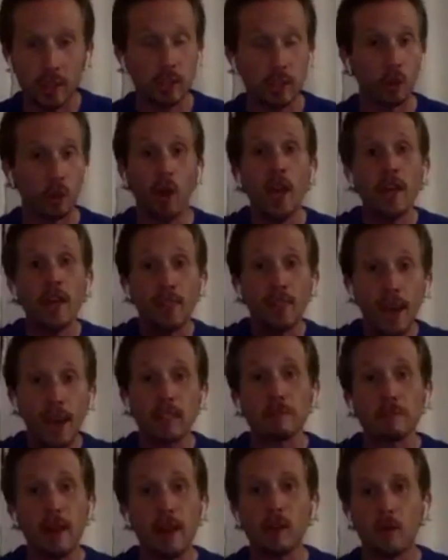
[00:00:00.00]
So
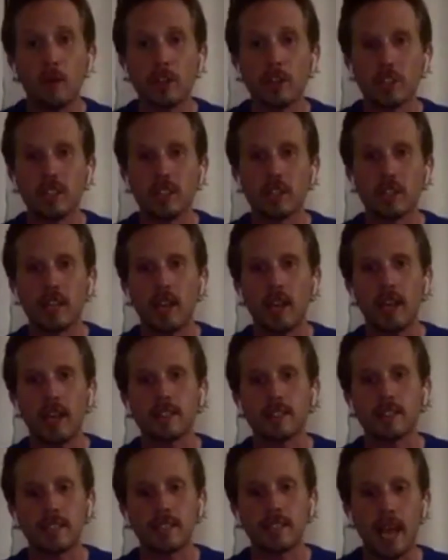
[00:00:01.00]
that's my question. Is
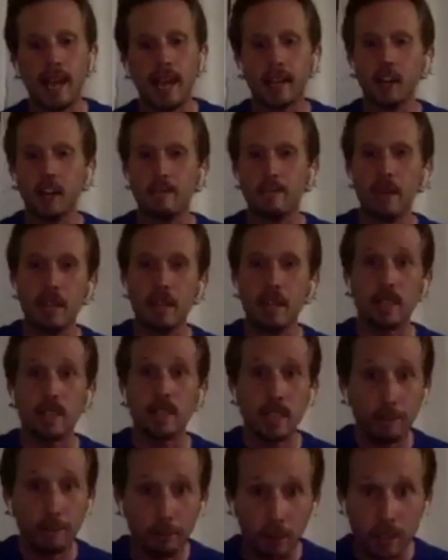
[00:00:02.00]
the Dak going to be the
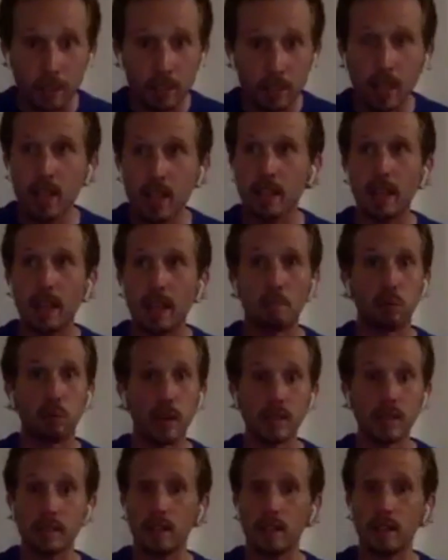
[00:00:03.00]
difference that
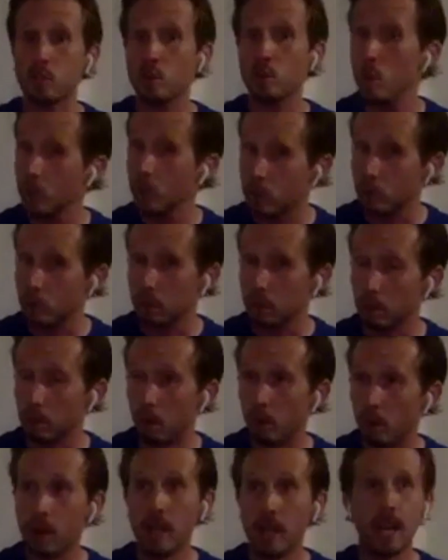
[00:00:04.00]
brings them to a Super Bowl?